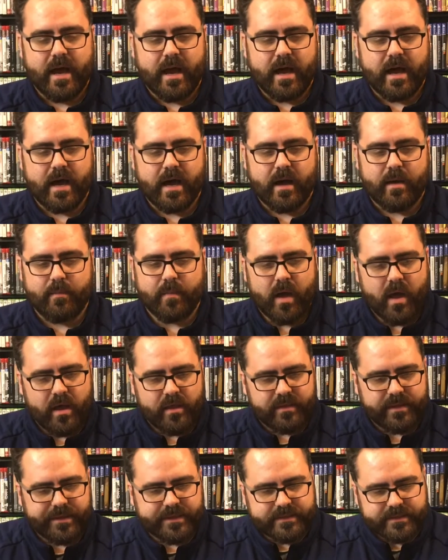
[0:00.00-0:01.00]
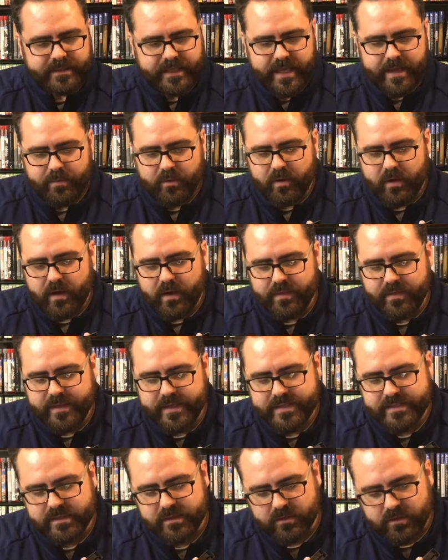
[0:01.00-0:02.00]
The label on
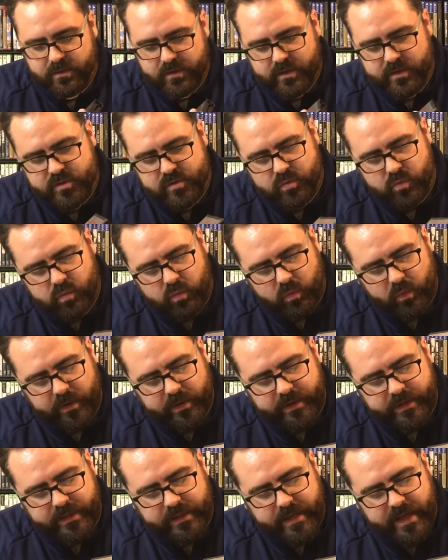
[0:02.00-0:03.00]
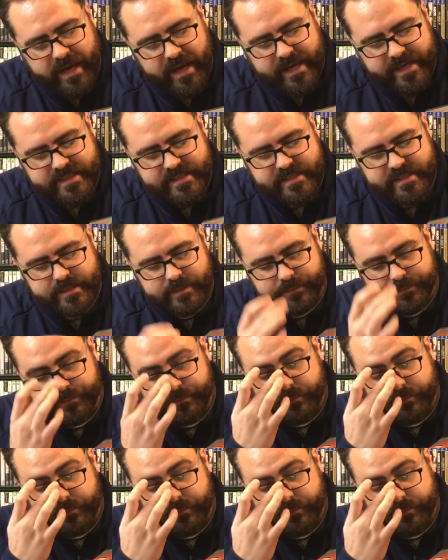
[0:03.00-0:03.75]
this looks really nice.